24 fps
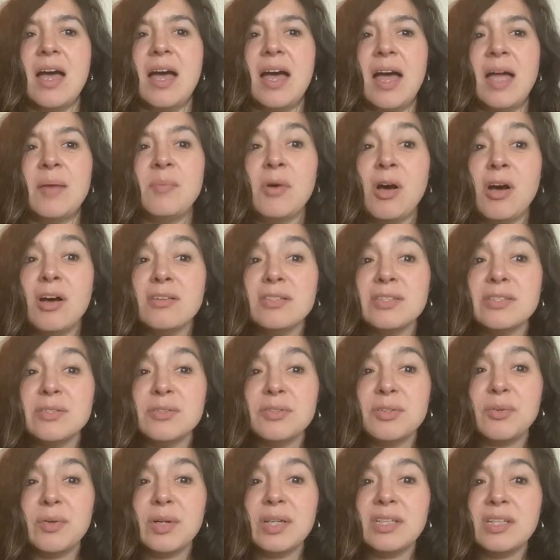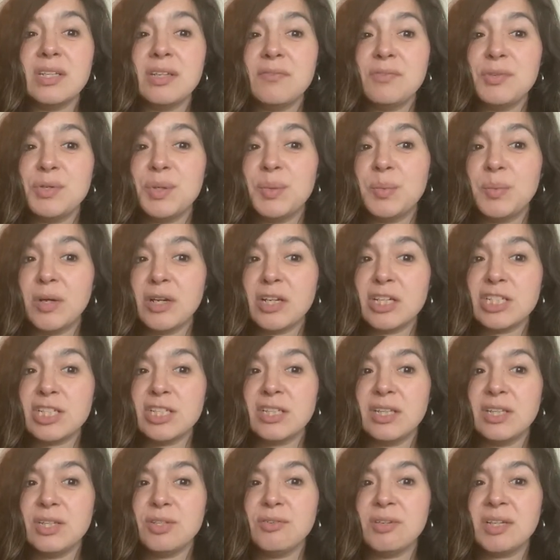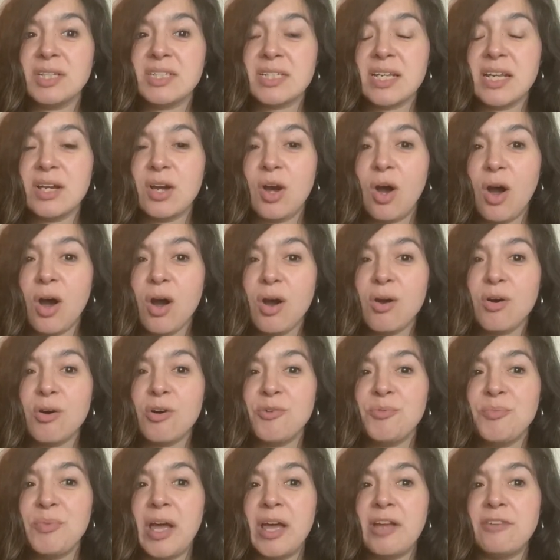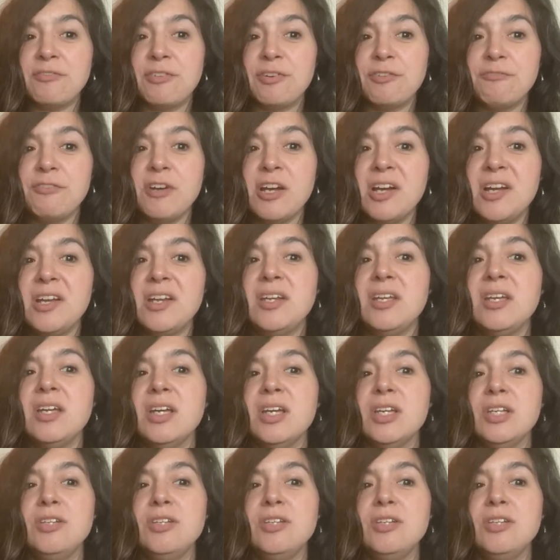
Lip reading: I'm also going to give you a worksheet that you can take home, and for fun,